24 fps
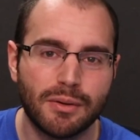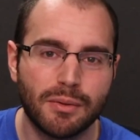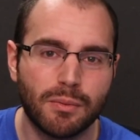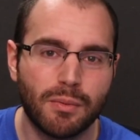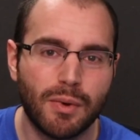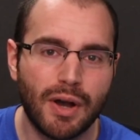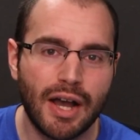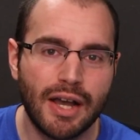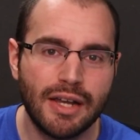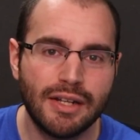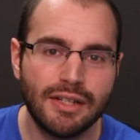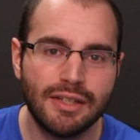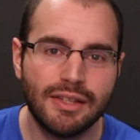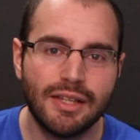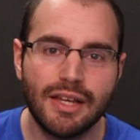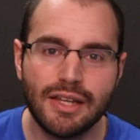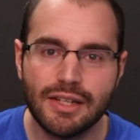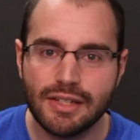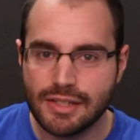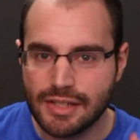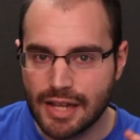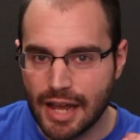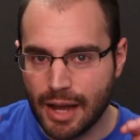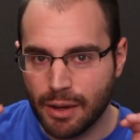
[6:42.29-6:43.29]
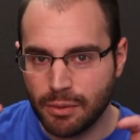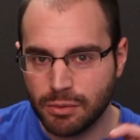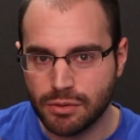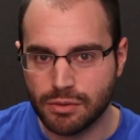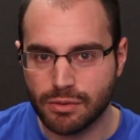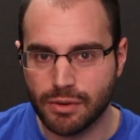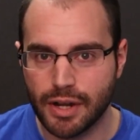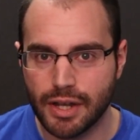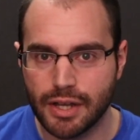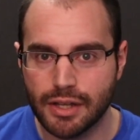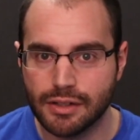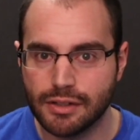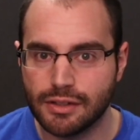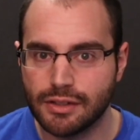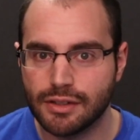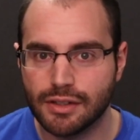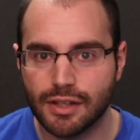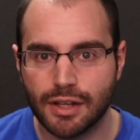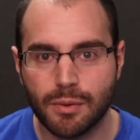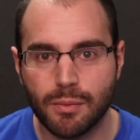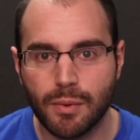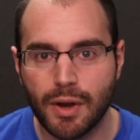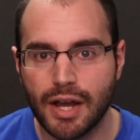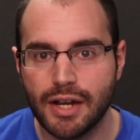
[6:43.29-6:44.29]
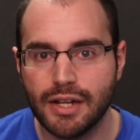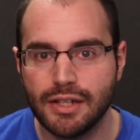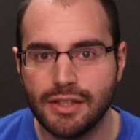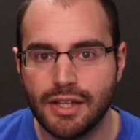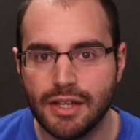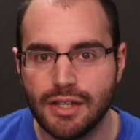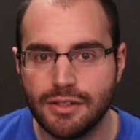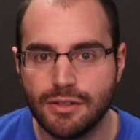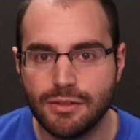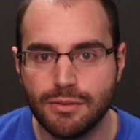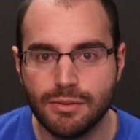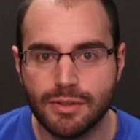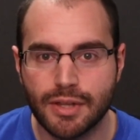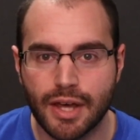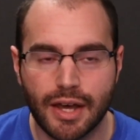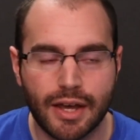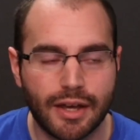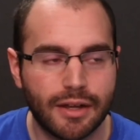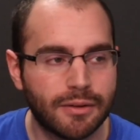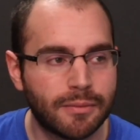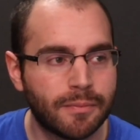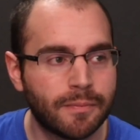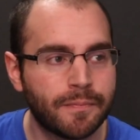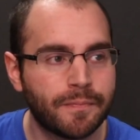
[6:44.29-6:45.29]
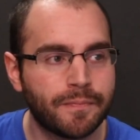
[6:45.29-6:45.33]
Why did they downgrade? Like, why did they do that?